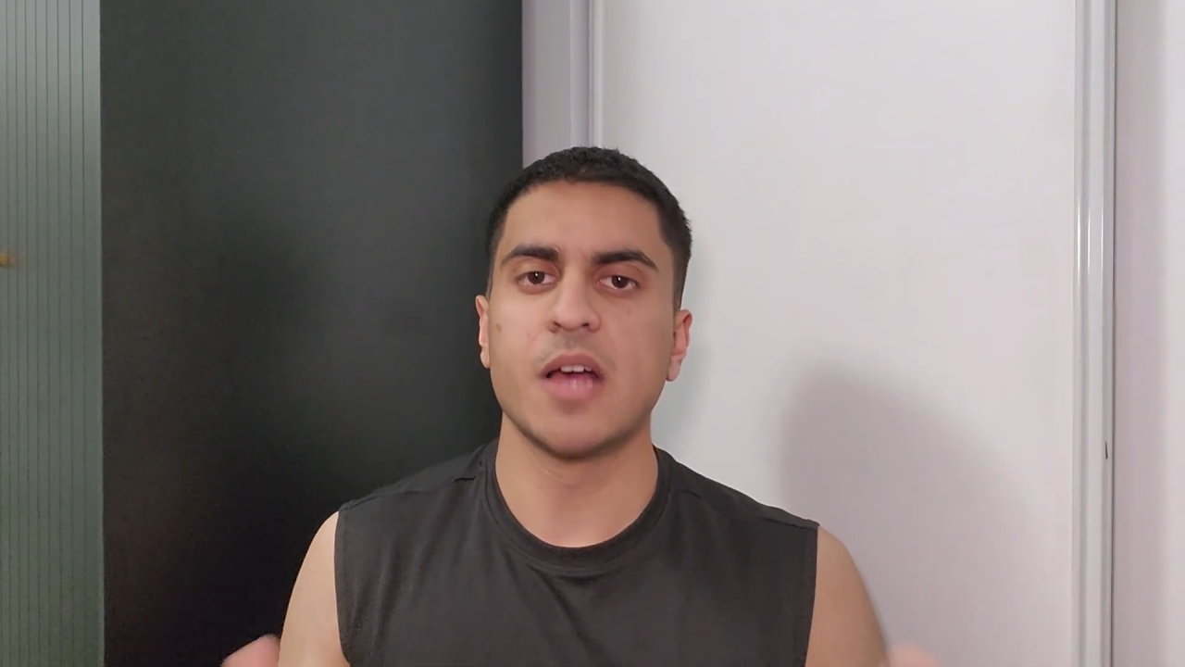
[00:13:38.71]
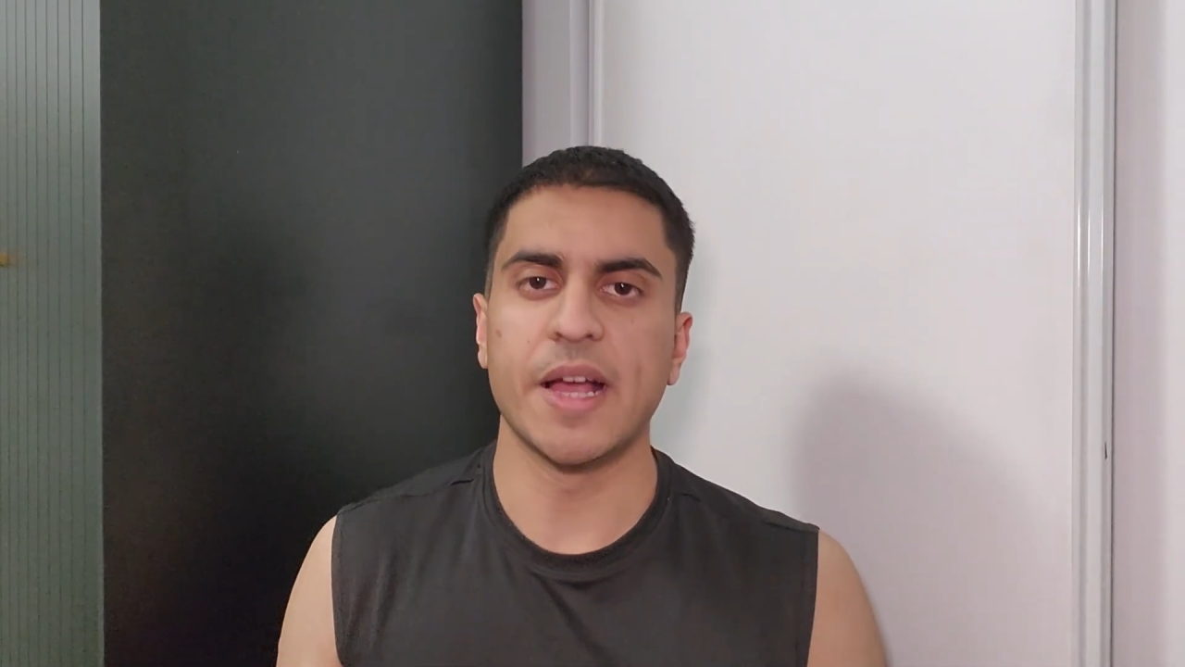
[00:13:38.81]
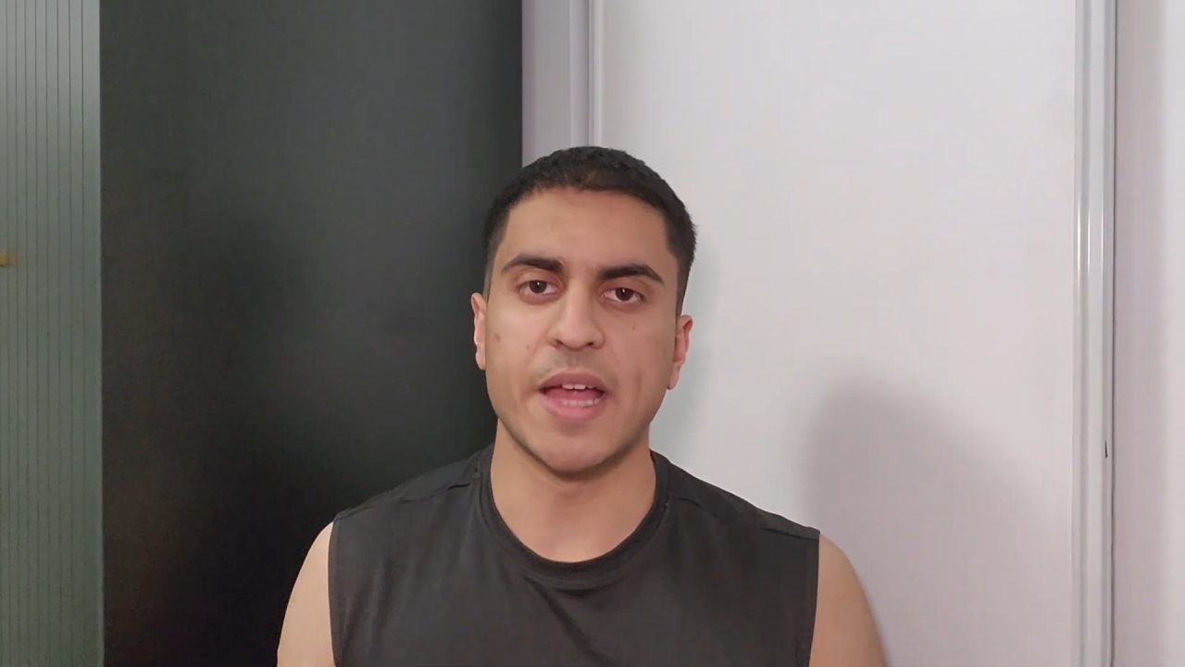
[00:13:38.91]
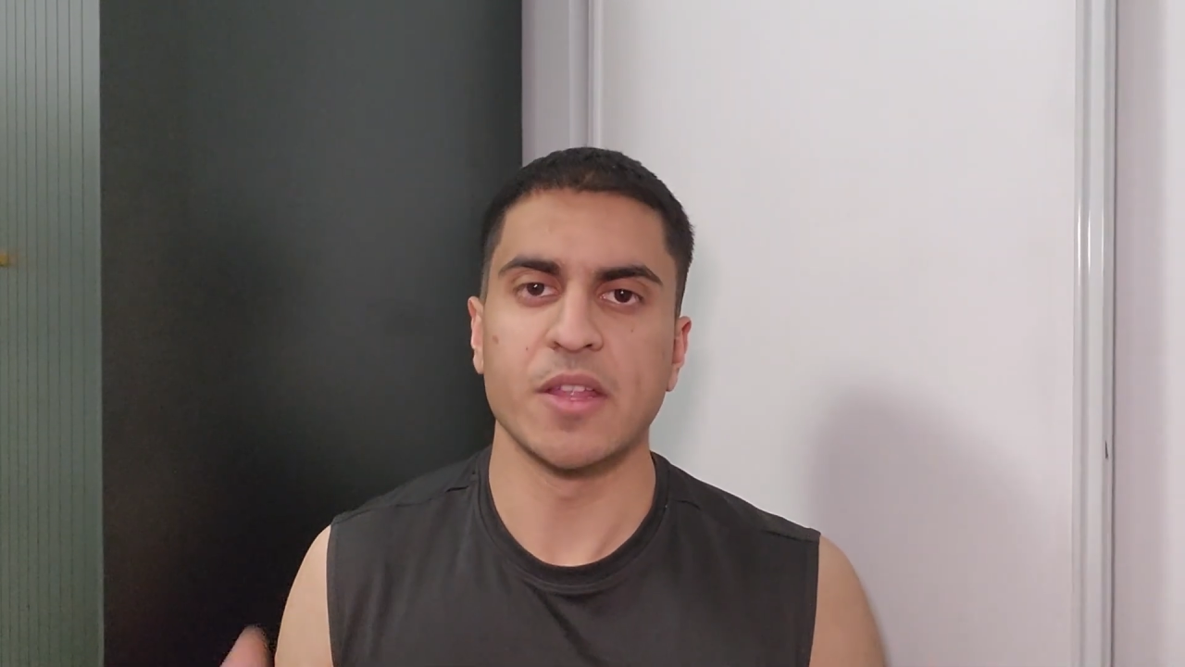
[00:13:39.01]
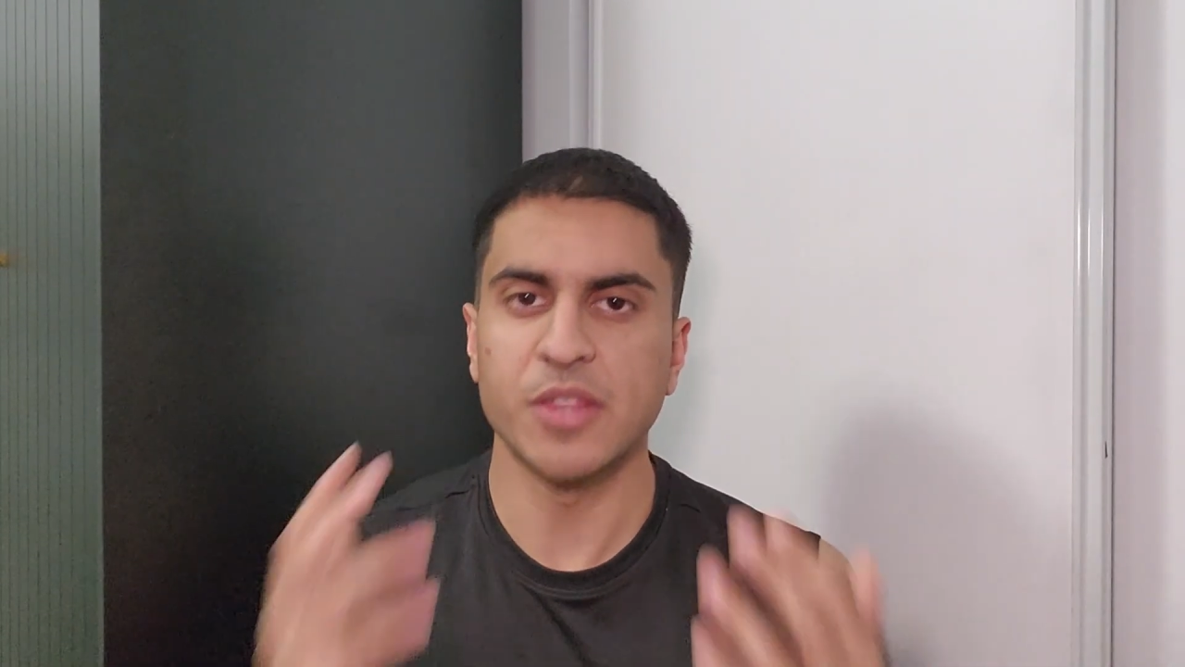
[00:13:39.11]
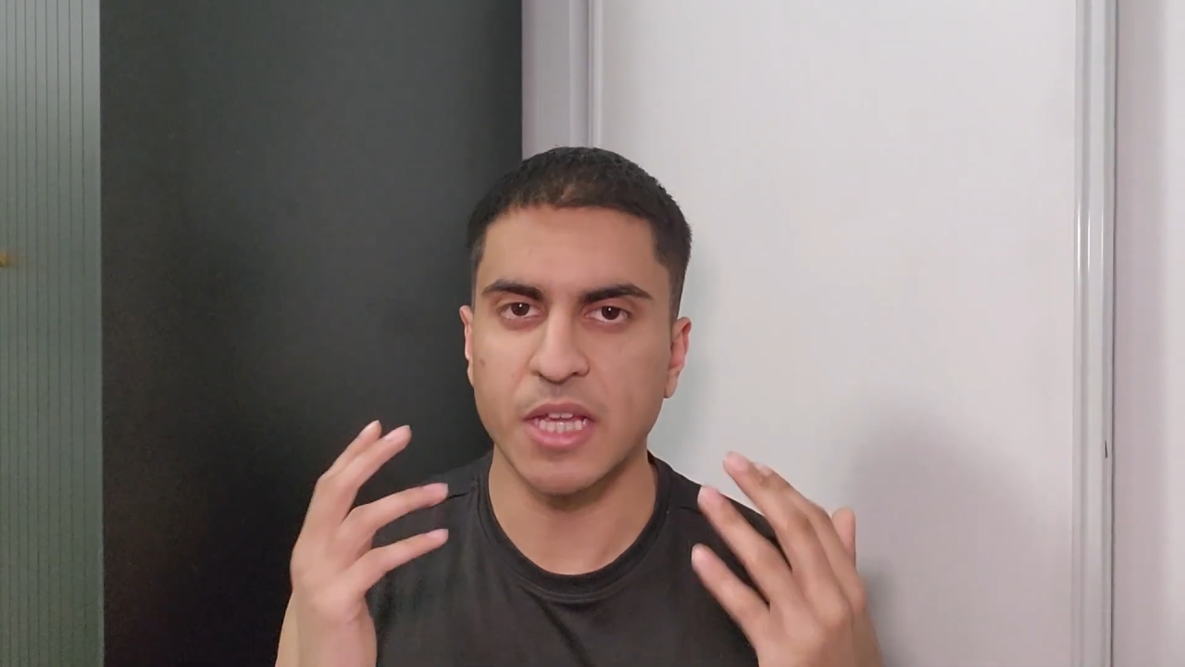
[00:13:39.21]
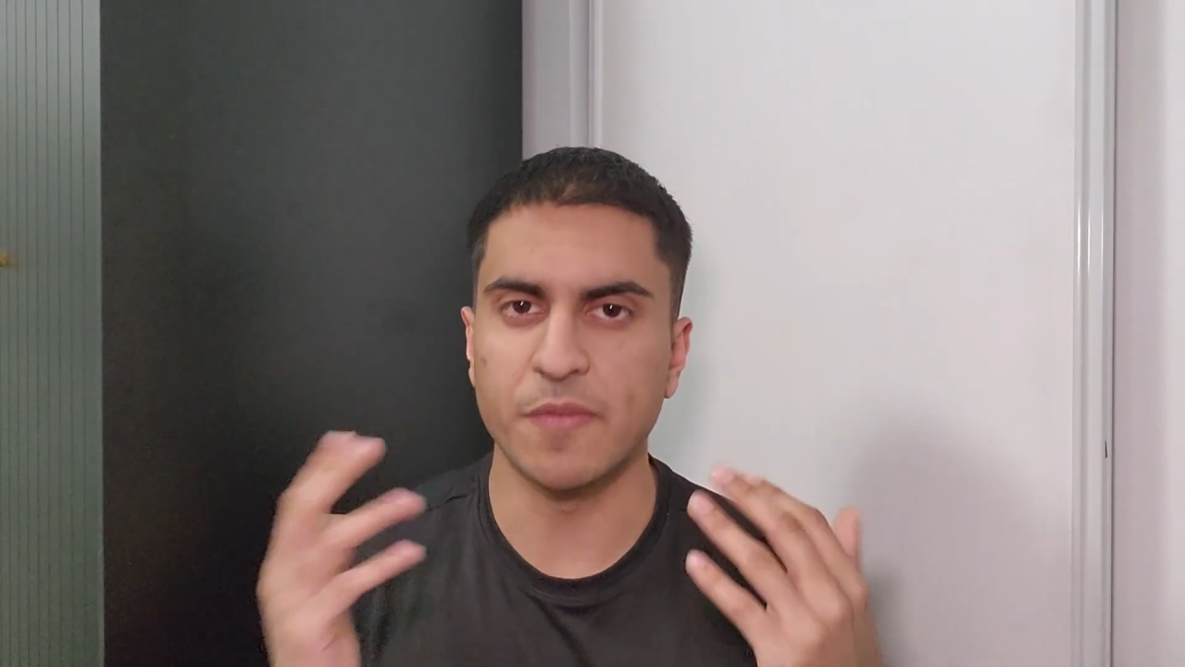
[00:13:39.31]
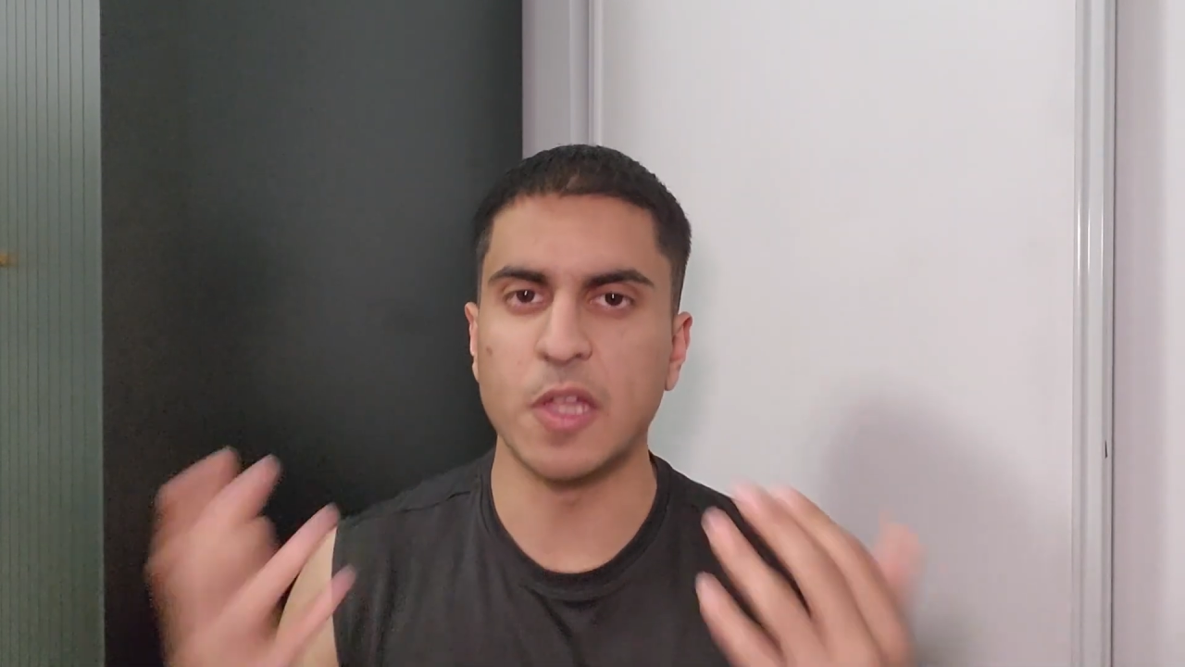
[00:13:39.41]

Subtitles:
again, think of